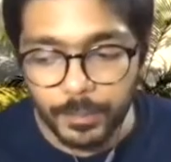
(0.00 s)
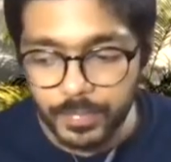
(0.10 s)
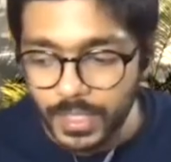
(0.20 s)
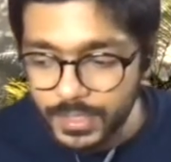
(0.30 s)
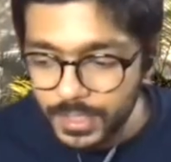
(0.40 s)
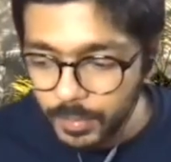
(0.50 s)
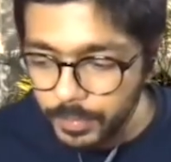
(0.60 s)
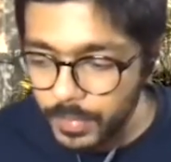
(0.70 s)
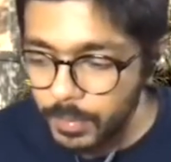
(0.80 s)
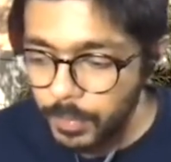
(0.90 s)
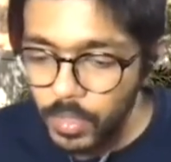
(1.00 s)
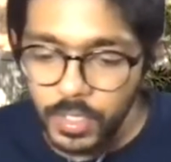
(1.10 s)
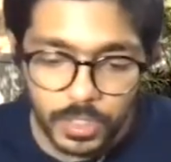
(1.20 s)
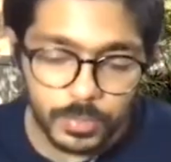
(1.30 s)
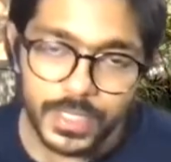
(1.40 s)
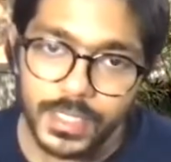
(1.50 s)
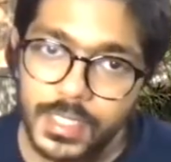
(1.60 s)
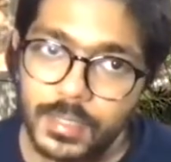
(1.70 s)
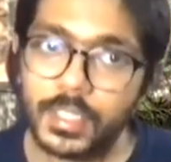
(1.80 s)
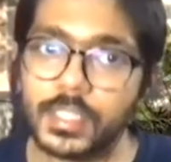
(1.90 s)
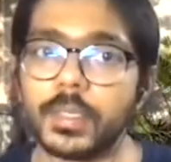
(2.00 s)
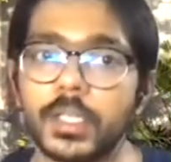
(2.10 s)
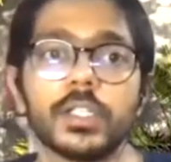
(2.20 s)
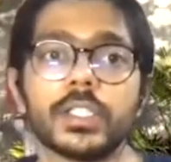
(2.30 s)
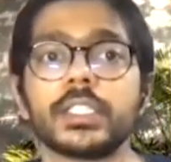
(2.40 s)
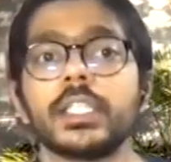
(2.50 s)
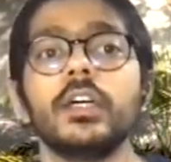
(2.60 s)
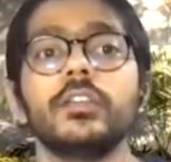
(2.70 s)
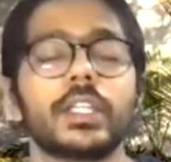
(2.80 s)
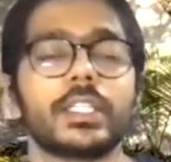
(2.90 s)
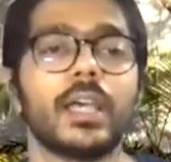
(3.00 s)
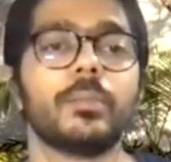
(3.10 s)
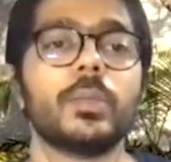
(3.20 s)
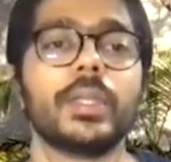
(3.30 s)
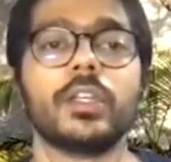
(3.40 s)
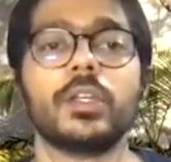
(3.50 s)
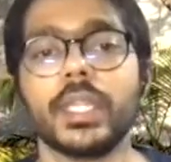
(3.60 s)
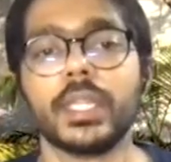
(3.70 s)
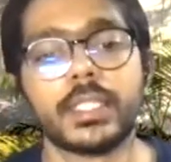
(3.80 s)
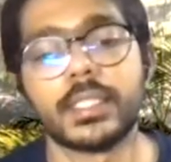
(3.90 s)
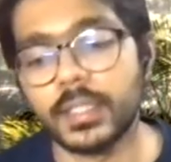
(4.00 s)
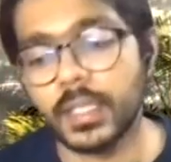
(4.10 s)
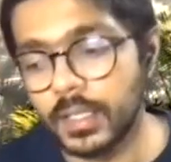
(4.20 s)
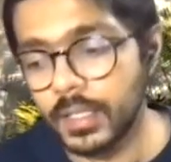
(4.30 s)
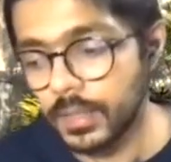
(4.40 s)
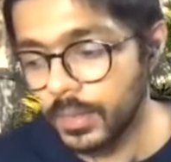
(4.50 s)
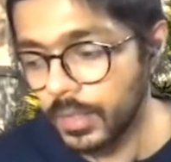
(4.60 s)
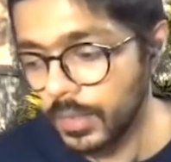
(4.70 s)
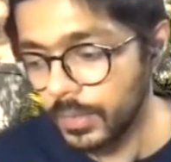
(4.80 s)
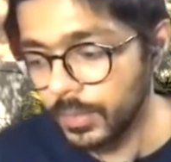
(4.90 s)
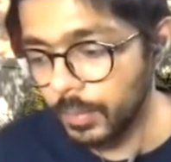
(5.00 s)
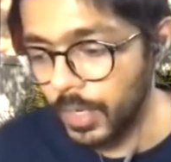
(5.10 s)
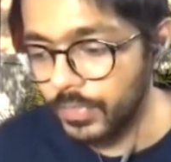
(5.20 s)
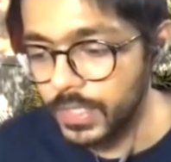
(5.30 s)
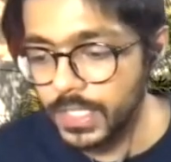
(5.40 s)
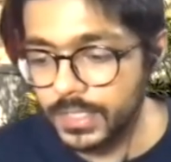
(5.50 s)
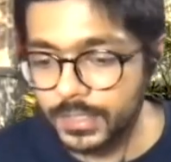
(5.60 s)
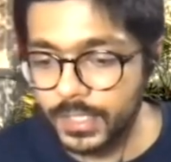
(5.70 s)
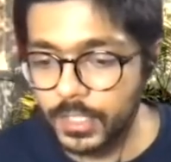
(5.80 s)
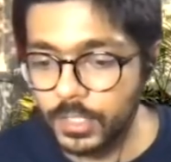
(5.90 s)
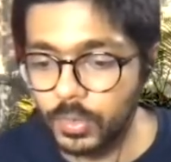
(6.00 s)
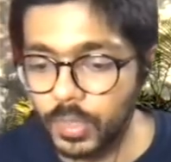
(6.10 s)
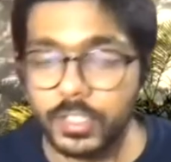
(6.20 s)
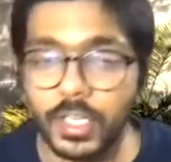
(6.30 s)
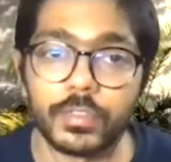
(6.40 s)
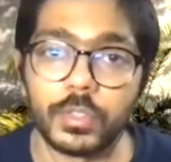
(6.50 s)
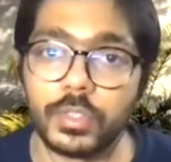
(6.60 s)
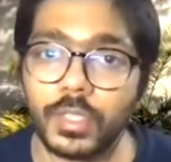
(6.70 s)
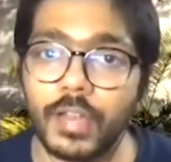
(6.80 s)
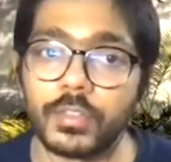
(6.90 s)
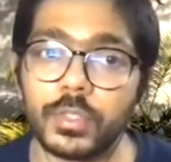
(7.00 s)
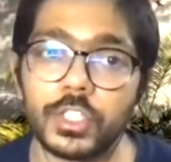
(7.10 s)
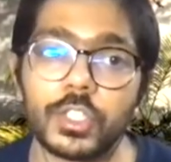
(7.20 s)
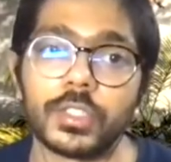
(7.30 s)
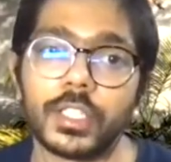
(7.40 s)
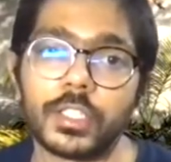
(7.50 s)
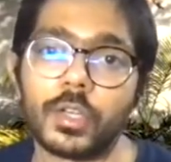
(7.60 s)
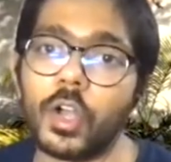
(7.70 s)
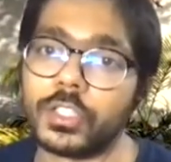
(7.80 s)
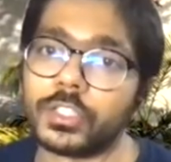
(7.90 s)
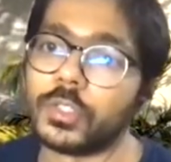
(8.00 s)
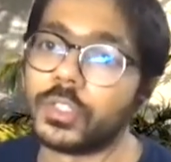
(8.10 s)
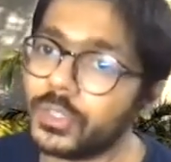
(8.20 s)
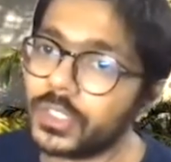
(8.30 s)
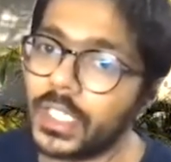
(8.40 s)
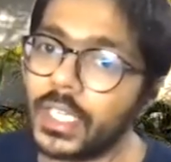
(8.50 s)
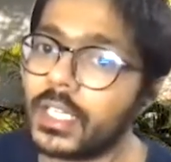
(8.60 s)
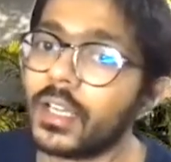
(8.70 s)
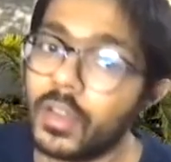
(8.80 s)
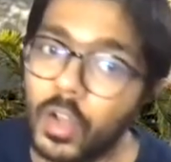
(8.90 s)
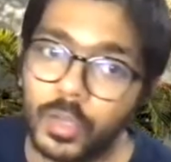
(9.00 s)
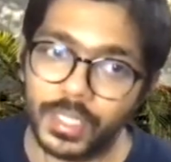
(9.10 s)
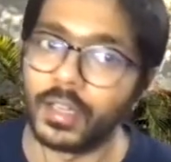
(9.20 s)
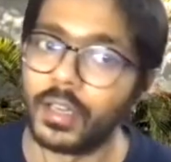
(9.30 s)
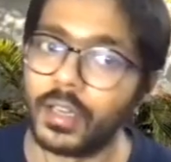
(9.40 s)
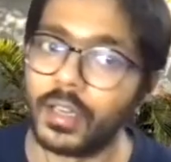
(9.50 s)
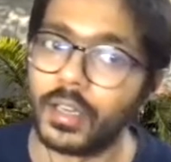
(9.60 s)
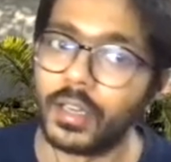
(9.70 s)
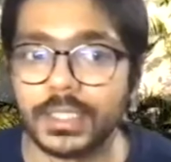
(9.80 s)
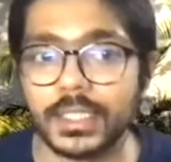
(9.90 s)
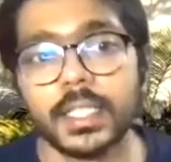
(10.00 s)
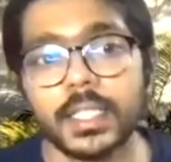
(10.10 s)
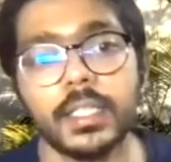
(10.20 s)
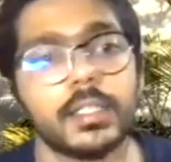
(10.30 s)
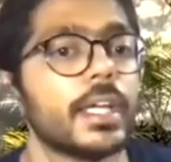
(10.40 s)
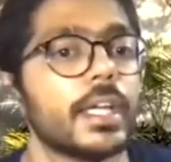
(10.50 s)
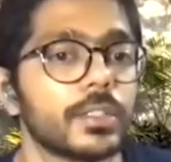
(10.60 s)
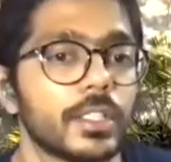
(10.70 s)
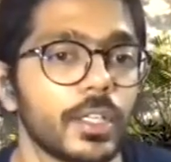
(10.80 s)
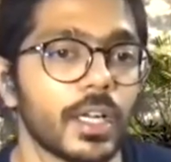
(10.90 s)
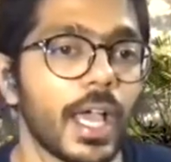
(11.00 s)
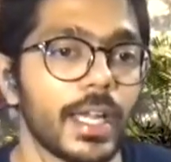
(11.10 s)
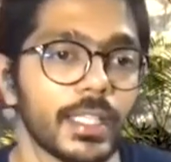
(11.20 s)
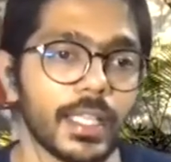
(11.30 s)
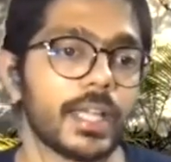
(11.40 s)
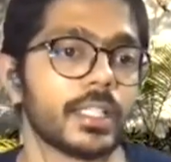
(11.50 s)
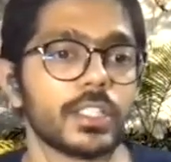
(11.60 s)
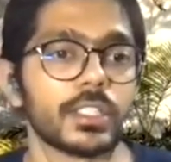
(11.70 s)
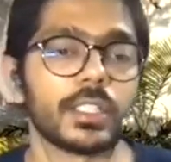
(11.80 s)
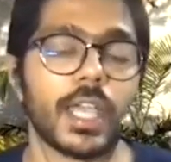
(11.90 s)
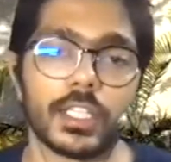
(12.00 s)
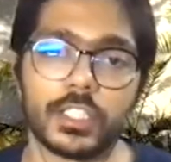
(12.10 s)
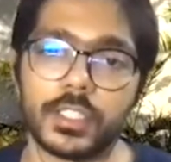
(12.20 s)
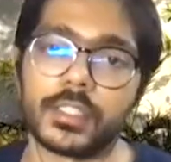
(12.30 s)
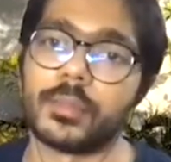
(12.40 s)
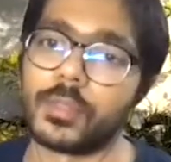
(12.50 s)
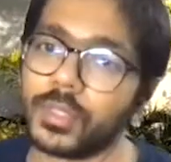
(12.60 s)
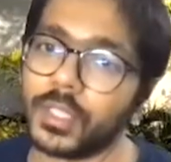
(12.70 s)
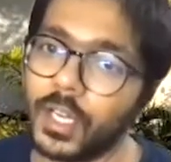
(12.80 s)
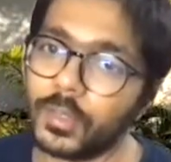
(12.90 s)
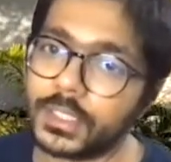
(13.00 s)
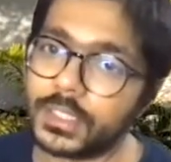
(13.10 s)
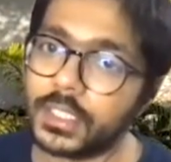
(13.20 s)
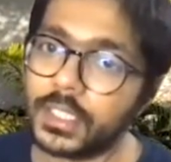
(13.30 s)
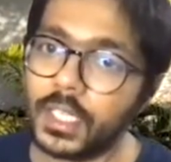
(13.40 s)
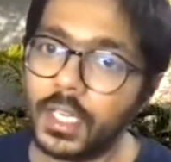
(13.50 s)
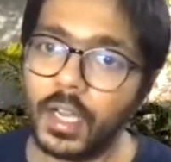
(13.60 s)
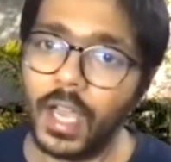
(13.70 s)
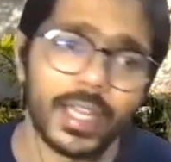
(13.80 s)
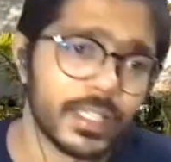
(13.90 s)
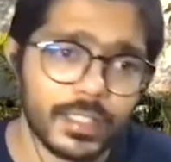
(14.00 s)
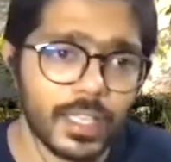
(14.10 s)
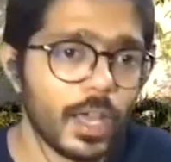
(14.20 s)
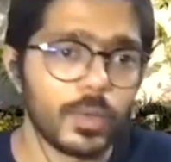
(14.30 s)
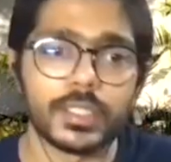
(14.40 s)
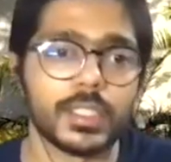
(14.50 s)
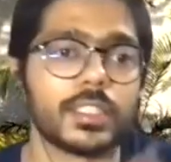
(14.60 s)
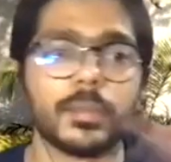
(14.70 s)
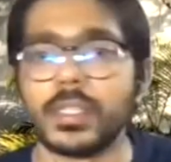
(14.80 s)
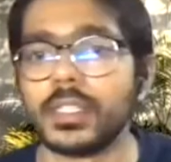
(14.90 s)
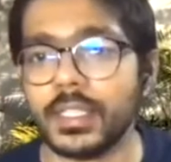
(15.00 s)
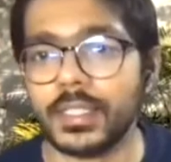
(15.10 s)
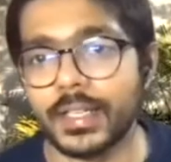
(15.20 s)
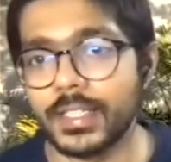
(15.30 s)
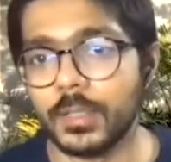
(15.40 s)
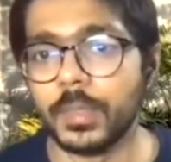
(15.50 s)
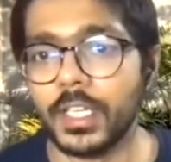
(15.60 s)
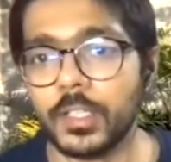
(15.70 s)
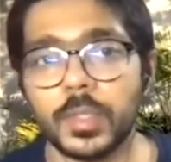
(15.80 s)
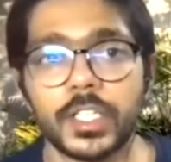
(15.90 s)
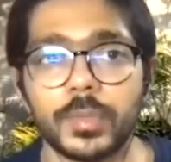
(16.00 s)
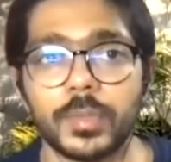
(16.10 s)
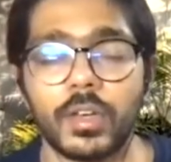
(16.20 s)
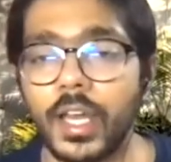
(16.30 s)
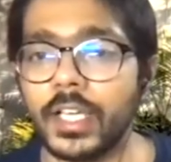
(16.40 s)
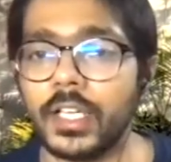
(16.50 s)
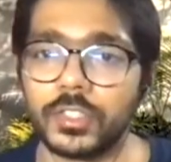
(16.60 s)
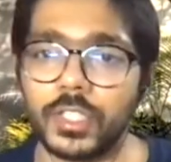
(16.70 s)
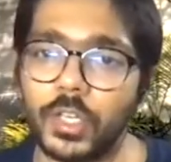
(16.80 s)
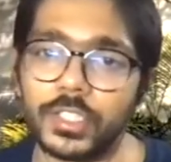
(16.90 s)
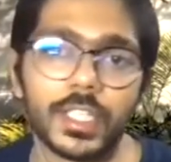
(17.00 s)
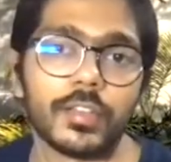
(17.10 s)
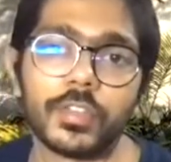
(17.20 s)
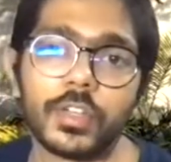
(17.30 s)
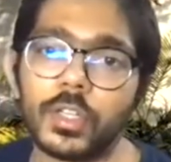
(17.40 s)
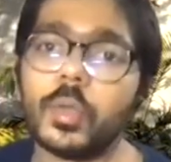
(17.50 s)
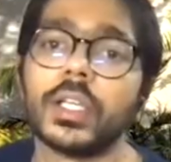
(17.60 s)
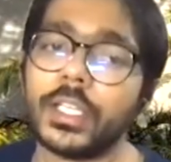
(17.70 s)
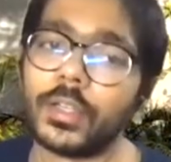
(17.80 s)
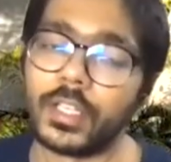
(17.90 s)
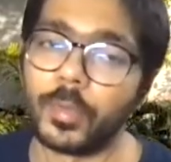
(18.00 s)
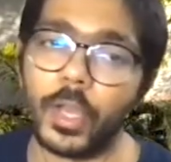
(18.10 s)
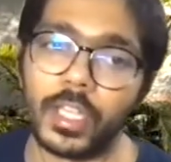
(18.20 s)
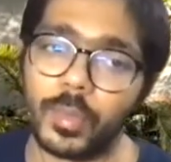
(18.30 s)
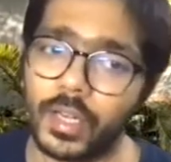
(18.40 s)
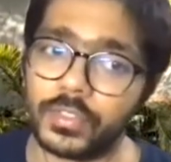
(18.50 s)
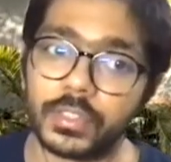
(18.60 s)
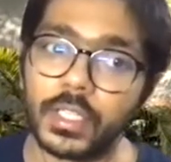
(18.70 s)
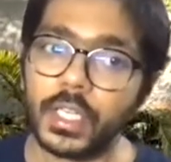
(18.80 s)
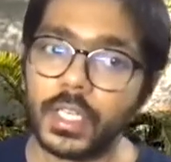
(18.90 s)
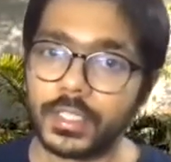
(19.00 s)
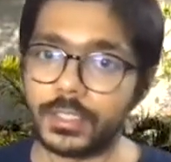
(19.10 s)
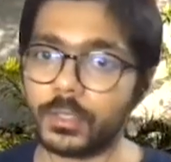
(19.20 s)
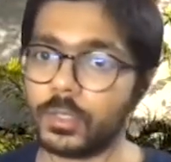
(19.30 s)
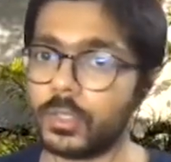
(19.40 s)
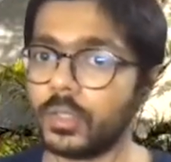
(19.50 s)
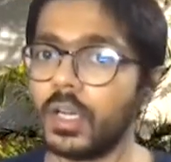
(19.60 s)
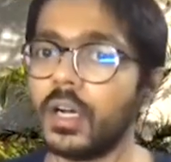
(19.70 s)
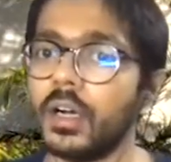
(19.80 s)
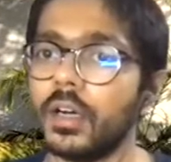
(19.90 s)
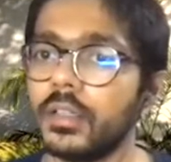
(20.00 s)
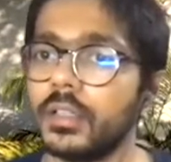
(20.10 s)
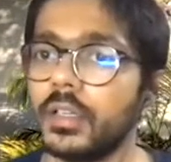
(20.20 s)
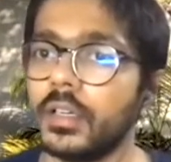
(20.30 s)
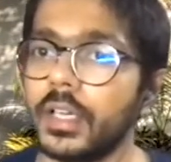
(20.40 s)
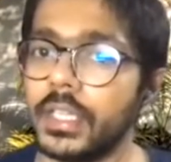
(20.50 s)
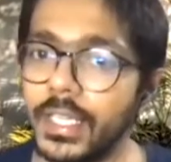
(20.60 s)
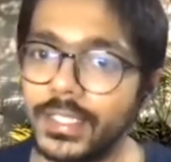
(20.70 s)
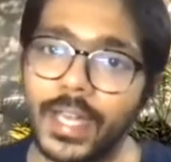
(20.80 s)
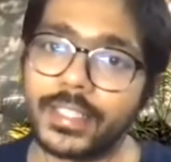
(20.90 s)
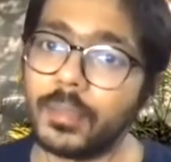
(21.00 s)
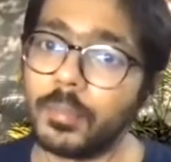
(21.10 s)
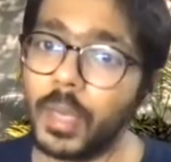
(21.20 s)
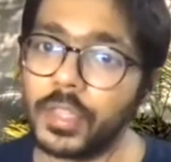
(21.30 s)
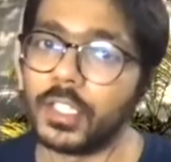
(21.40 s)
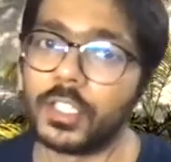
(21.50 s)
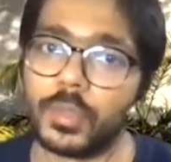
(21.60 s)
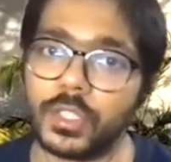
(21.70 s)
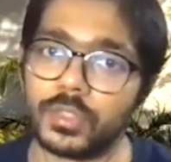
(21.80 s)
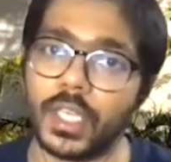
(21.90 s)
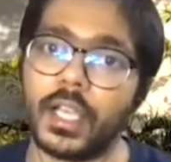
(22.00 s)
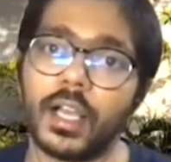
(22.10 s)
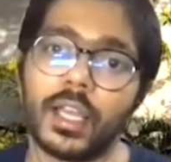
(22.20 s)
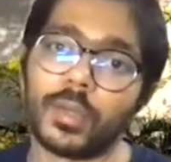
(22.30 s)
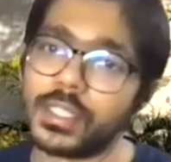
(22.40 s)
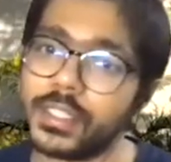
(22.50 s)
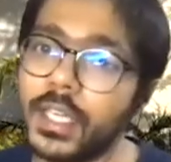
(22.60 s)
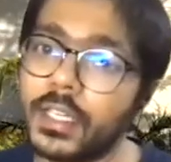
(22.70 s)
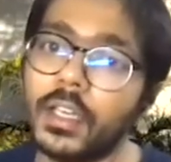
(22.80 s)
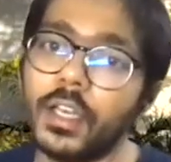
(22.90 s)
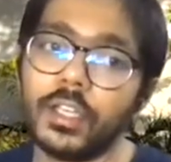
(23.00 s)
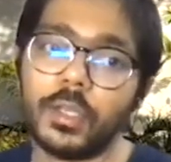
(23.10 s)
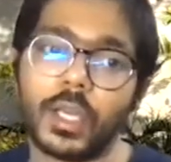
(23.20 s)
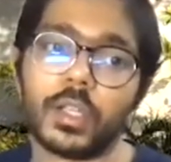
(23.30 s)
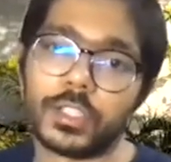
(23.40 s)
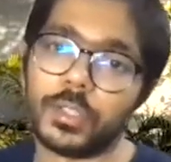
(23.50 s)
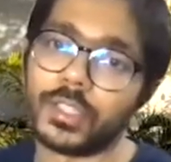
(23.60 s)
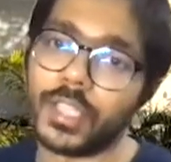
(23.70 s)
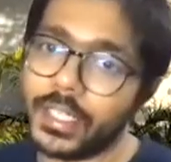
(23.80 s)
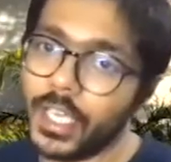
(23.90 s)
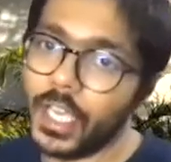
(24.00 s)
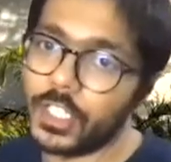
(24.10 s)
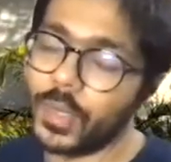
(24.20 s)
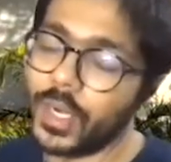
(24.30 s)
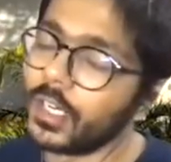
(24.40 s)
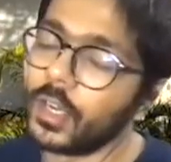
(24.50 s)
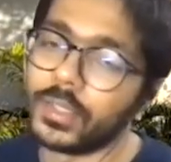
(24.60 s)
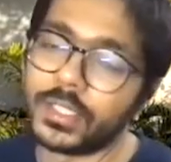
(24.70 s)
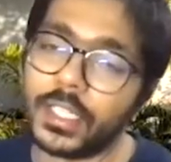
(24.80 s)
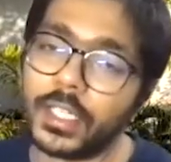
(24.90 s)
There's some important nuances to this because, for example, when you're doing this, one of the things is that you'll have to ensure that you're also using it along with an allow list, right? So that you're adding the add cache system to the allow list. And the allow list system is the exact same way that it works when you're running Hasura yourself or locally or deploying it wherever. So in the exact same method that you were using allow list there, you can also use add cache to add an allow list there.